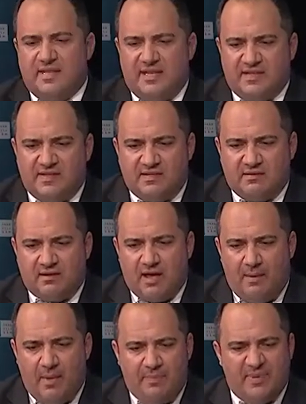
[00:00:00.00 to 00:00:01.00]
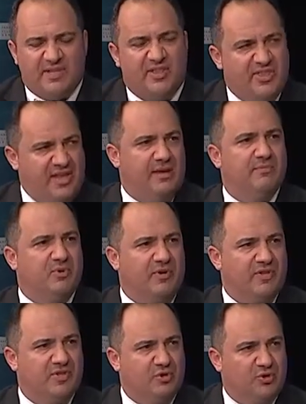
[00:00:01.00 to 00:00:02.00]
that has come up as a theme
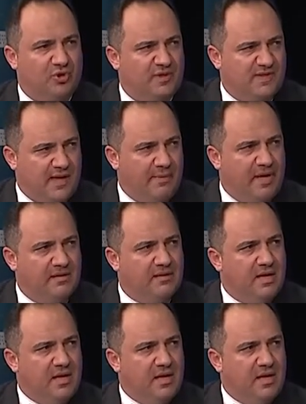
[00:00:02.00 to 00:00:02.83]
during the Social Good Summit